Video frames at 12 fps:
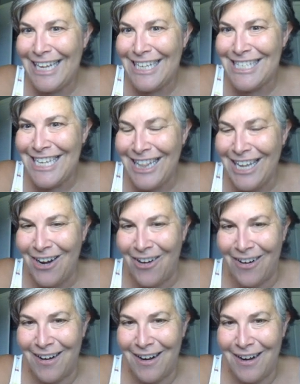It's in
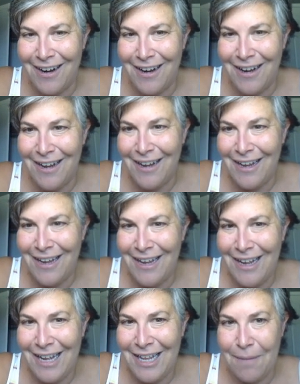there.
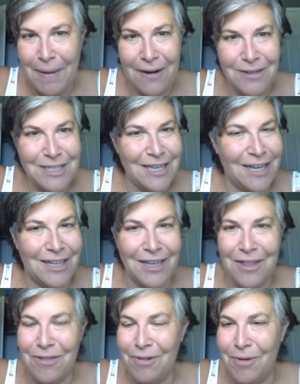And the parents can
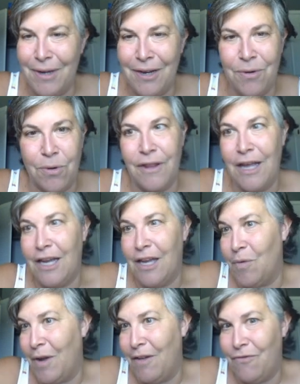click through it, or they
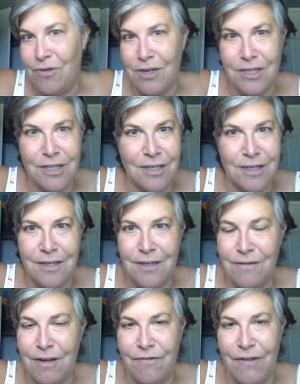can wait for it to
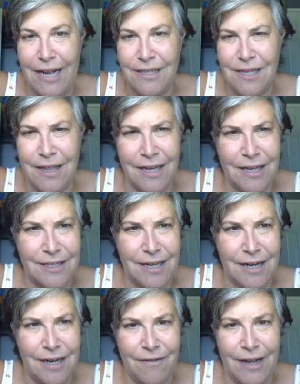advance. I think it
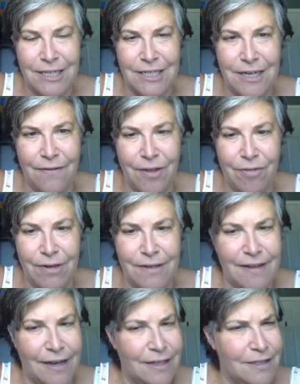said it advanced every 3
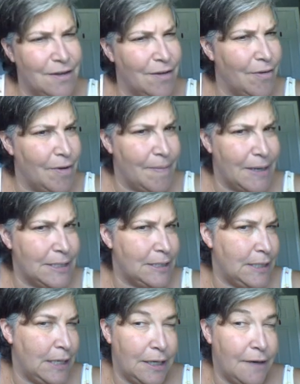seconds, although I'm not
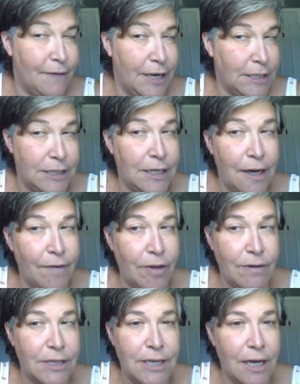seeing it advancing every
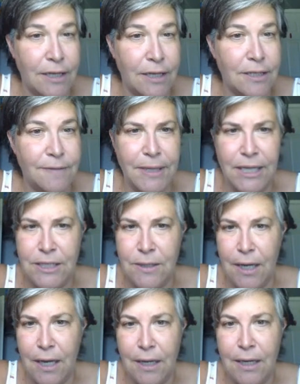3 seconds, but that's
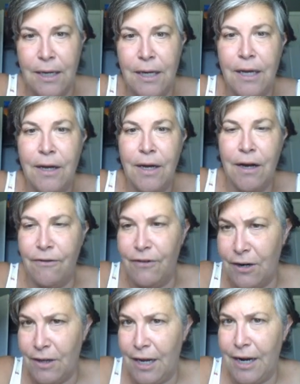okay. I'll
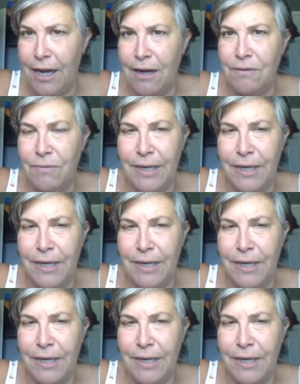figure that out.